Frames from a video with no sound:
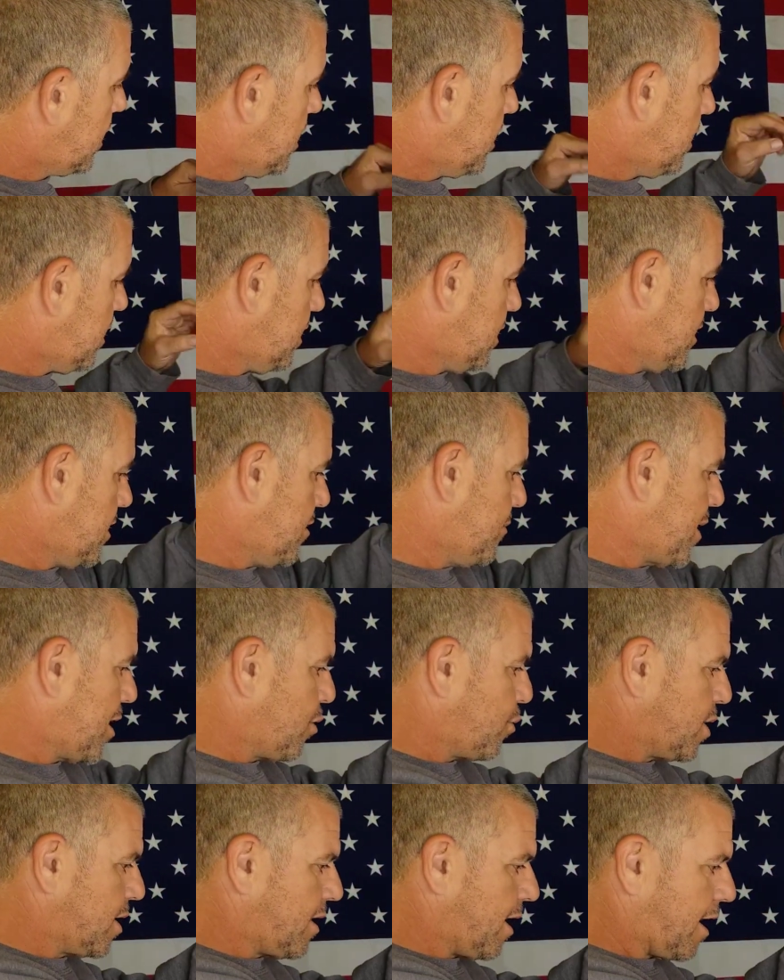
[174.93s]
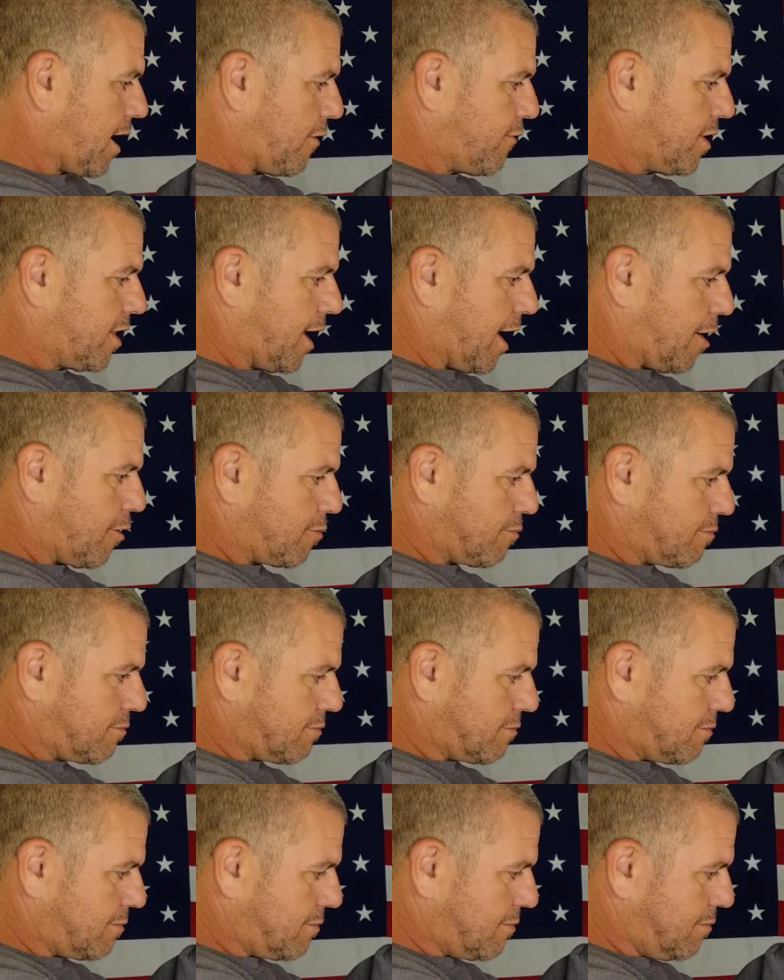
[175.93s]
I don't want to take everything out.
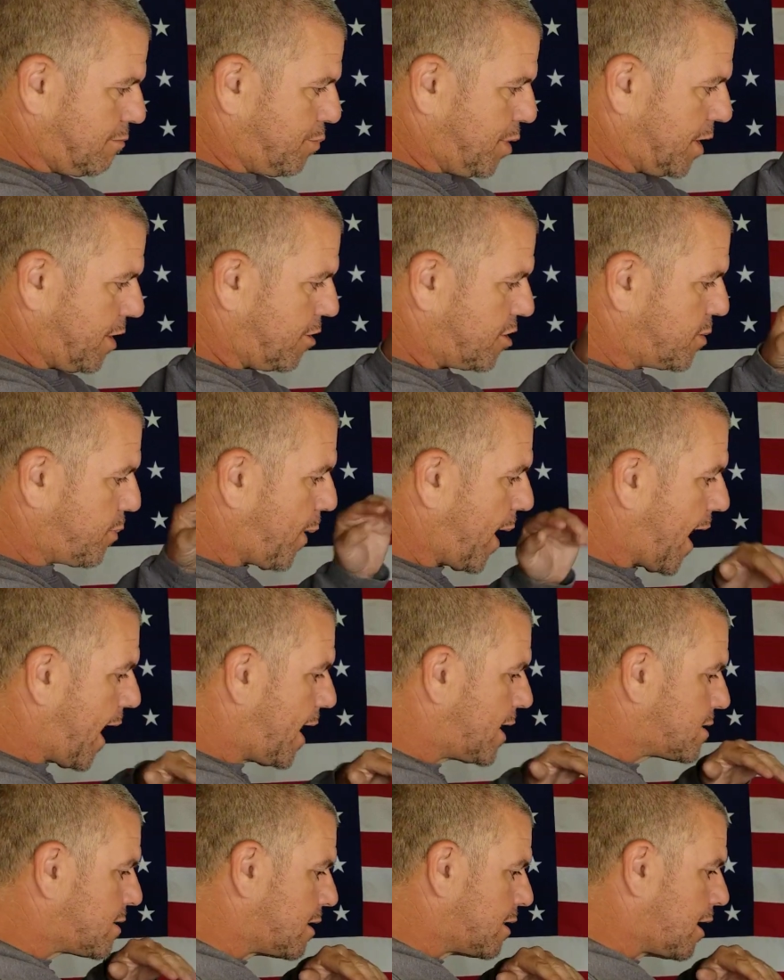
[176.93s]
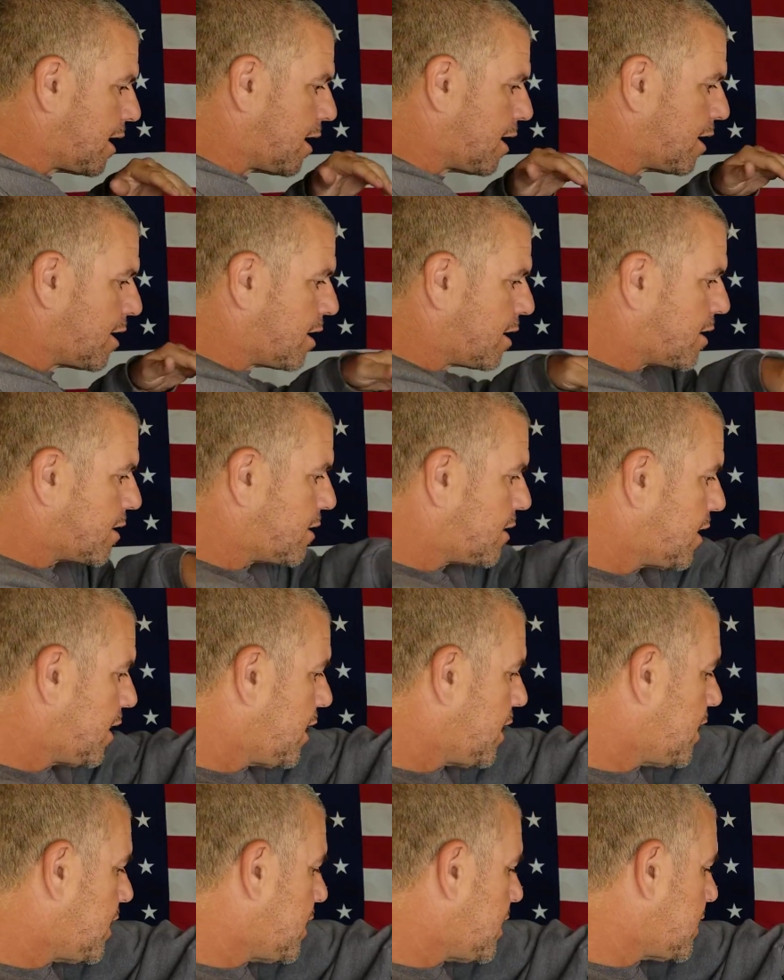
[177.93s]
But there's pads in there.
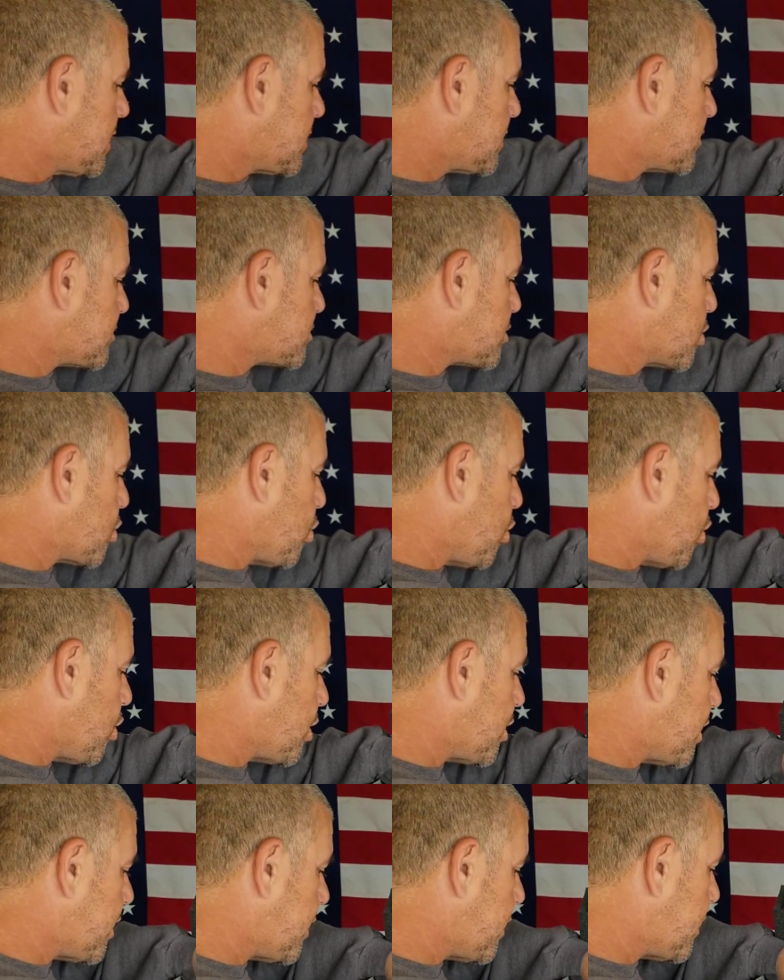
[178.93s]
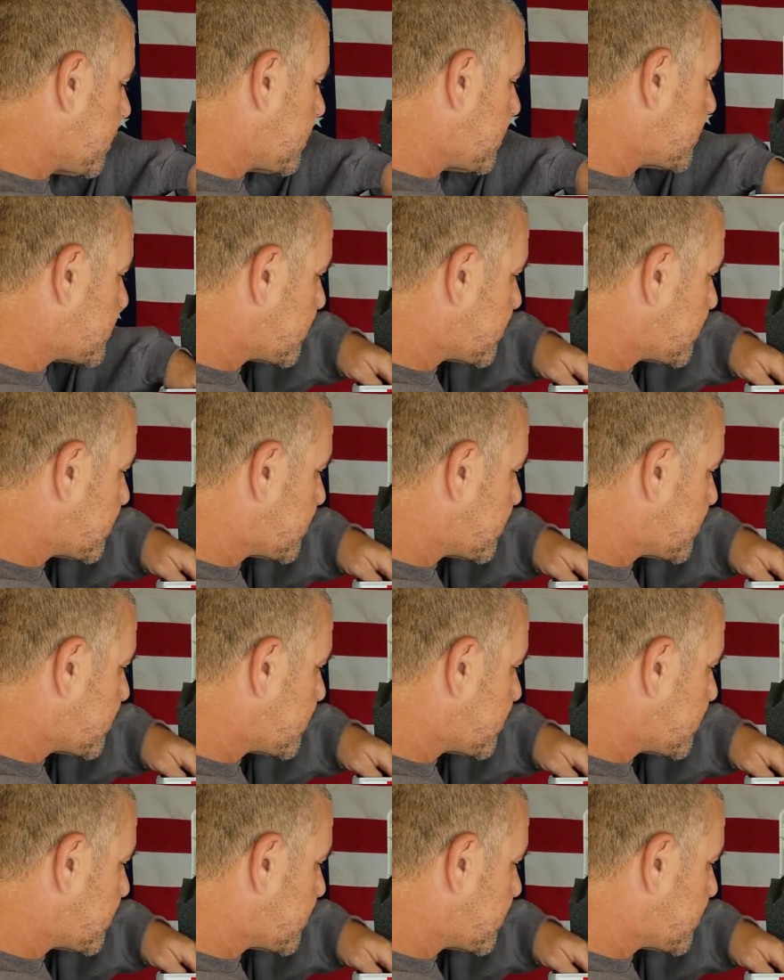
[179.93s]
There's the cord. There's